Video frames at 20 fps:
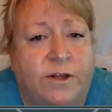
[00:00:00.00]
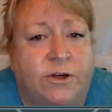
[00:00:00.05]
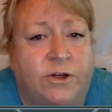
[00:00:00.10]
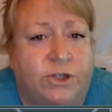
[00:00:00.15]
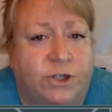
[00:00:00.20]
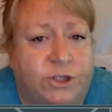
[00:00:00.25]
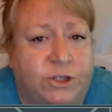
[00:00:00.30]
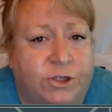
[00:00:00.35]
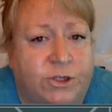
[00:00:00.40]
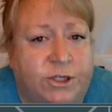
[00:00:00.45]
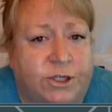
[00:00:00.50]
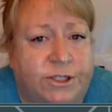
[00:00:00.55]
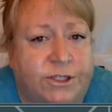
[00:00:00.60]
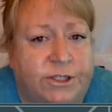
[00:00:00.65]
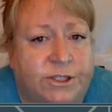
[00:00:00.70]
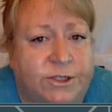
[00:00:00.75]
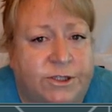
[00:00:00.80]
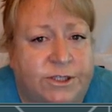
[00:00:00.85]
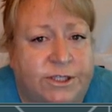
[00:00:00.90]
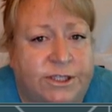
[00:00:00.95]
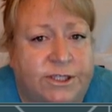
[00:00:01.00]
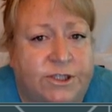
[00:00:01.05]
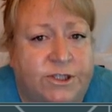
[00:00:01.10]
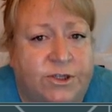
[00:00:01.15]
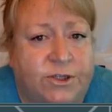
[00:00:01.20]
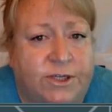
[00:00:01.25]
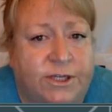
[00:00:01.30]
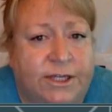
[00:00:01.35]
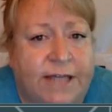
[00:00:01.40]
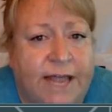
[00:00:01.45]
your students using
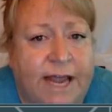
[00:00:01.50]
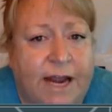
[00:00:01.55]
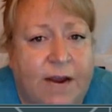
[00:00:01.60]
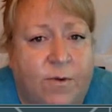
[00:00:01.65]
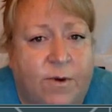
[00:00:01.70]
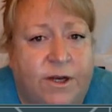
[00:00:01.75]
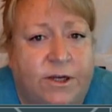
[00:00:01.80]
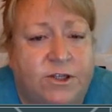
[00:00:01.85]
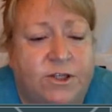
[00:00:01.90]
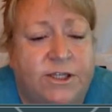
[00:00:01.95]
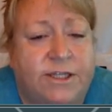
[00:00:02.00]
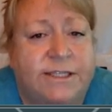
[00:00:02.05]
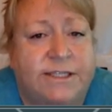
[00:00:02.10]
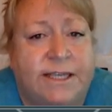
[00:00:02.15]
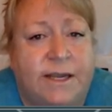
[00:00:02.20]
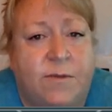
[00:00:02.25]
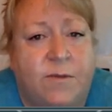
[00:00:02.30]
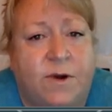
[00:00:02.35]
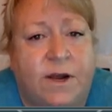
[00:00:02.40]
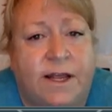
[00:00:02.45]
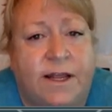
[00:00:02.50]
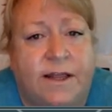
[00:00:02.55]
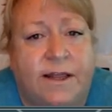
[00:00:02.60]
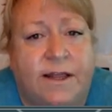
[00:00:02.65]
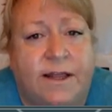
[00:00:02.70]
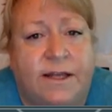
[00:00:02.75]
student language in the same way